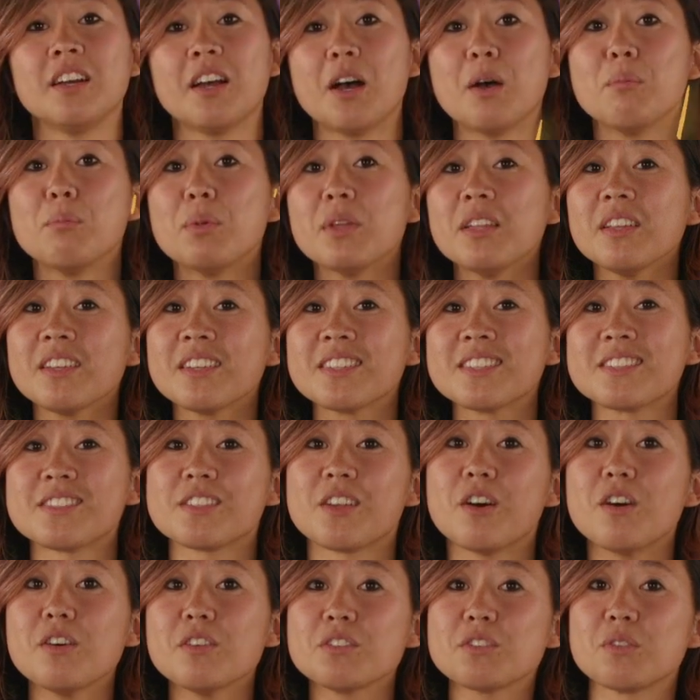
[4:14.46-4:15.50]
Umbilicus is
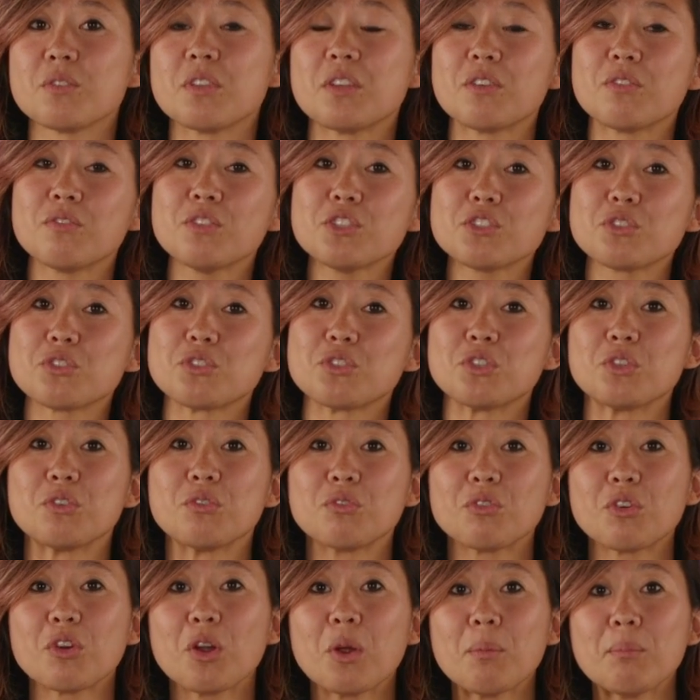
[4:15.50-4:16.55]
also the official
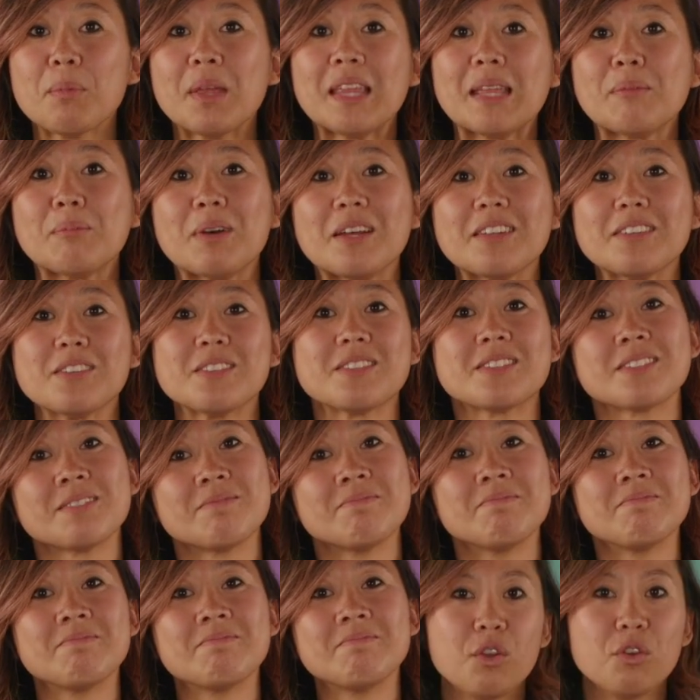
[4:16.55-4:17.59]
term for our belly buttons.
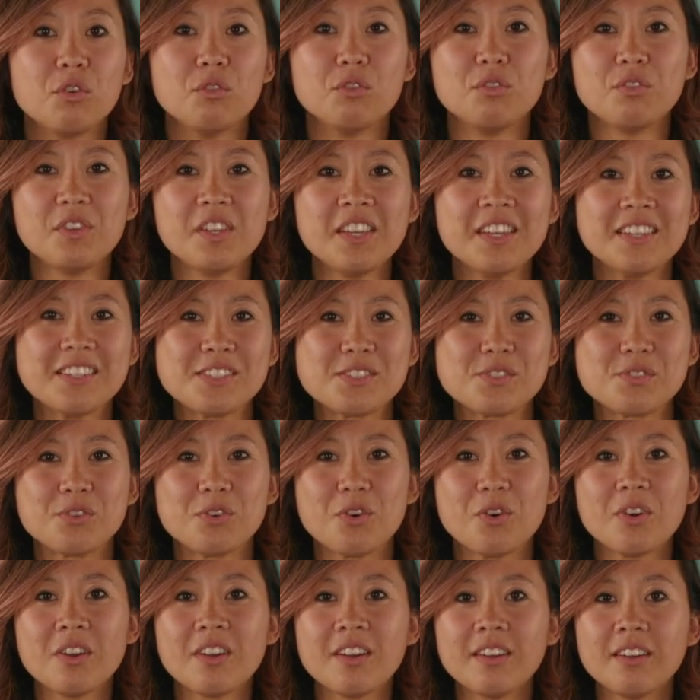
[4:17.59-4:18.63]
V is
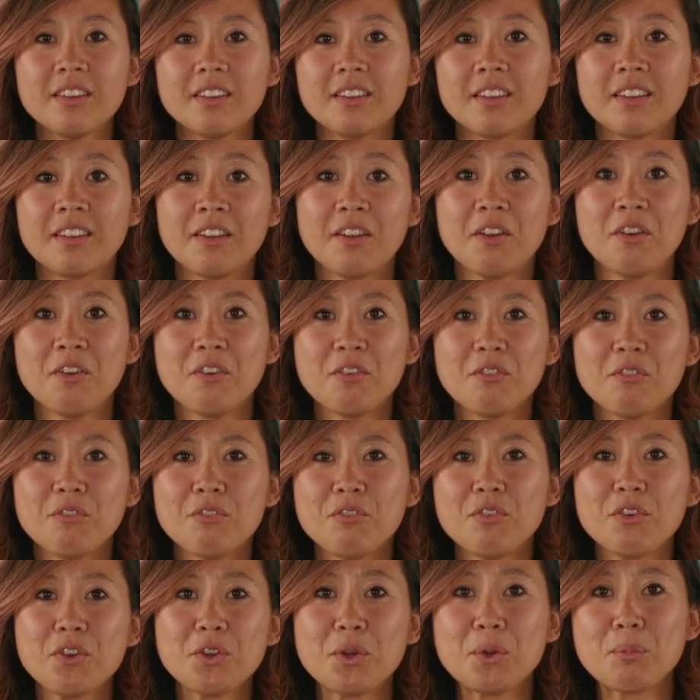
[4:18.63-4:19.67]
for
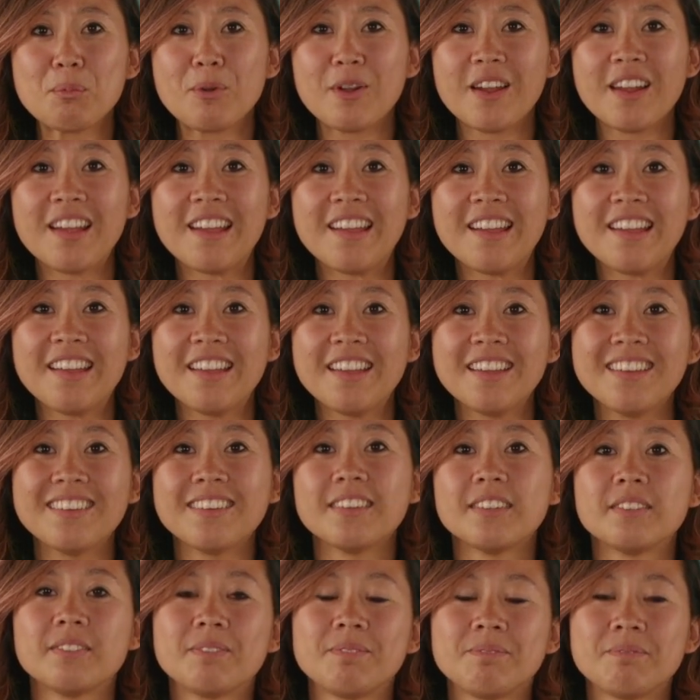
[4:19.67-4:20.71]

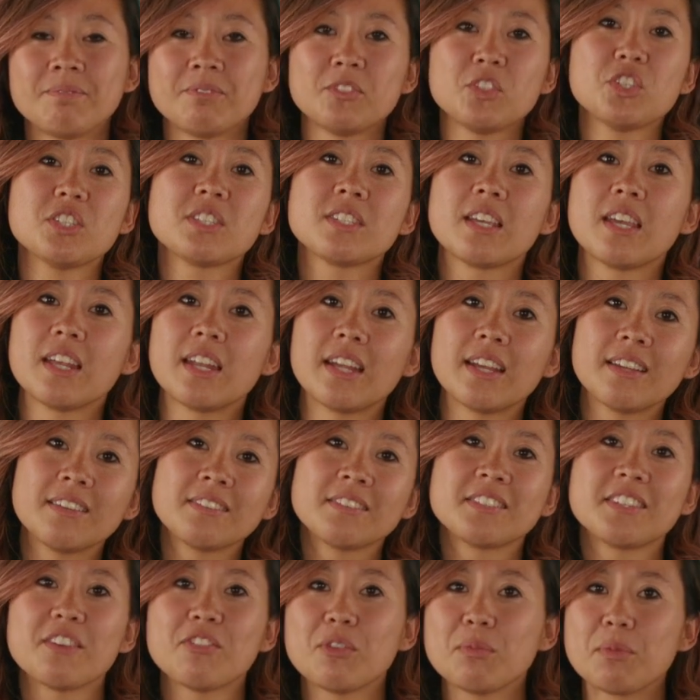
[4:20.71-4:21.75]
vertebrae. Just kidding,
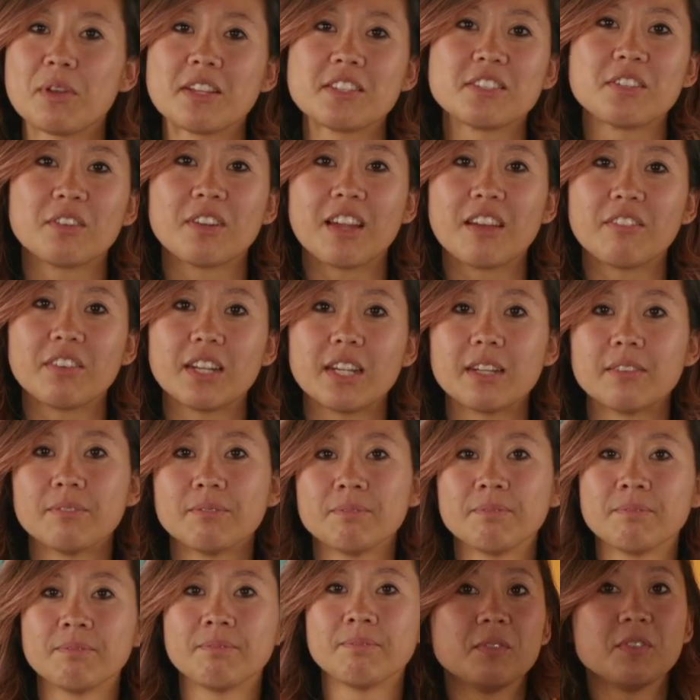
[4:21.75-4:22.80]
cephalopods don't have any.
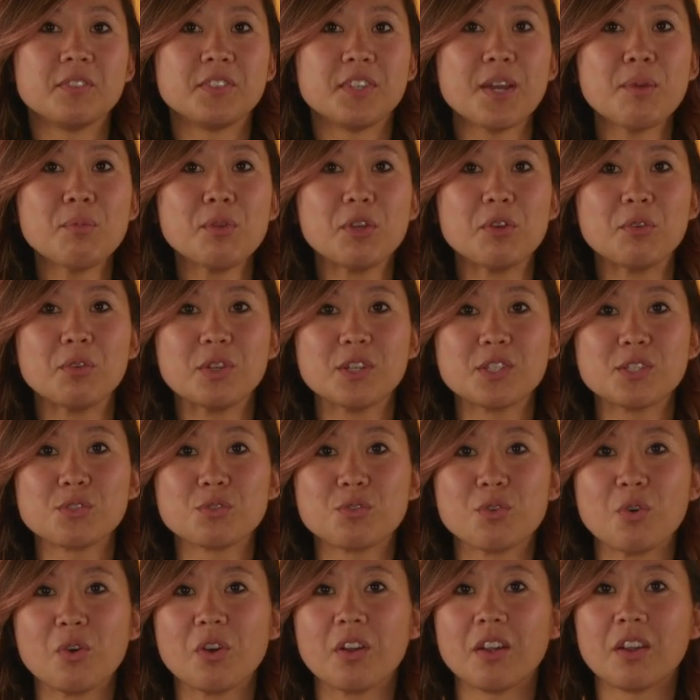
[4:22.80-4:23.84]
W is
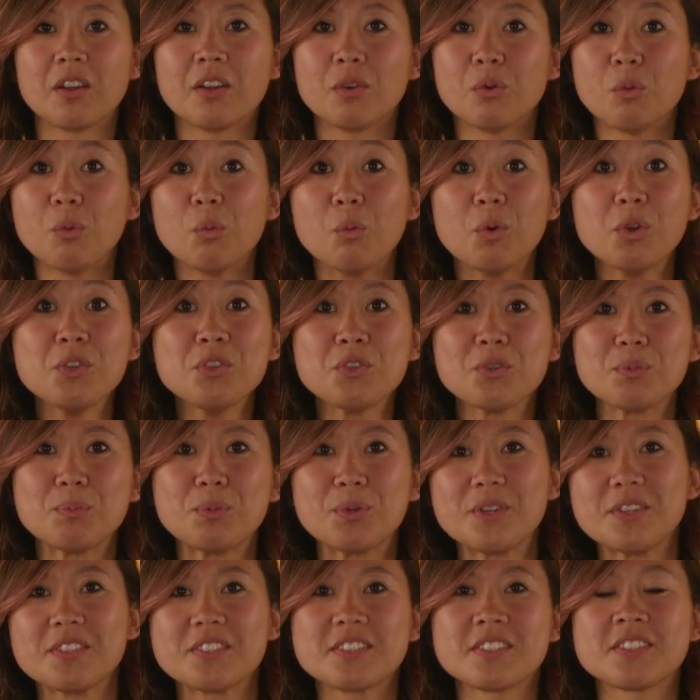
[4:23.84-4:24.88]
for
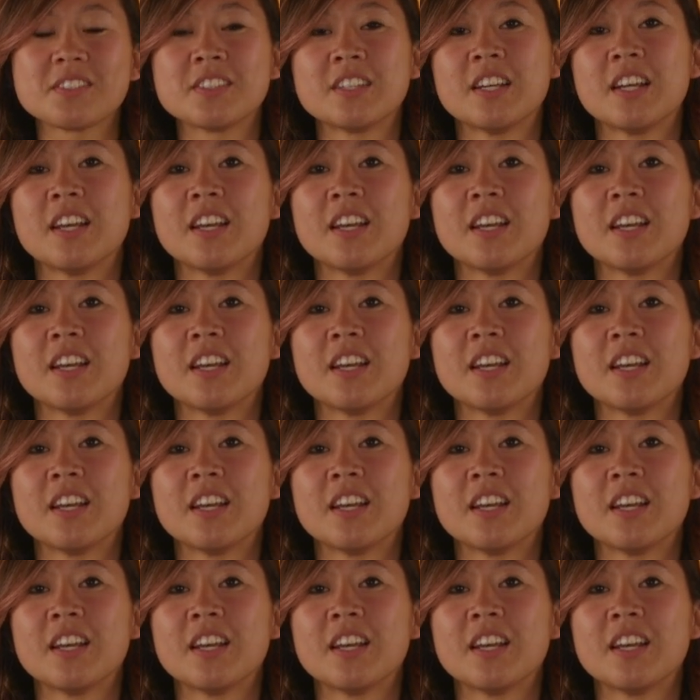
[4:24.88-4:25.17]
wonderpus.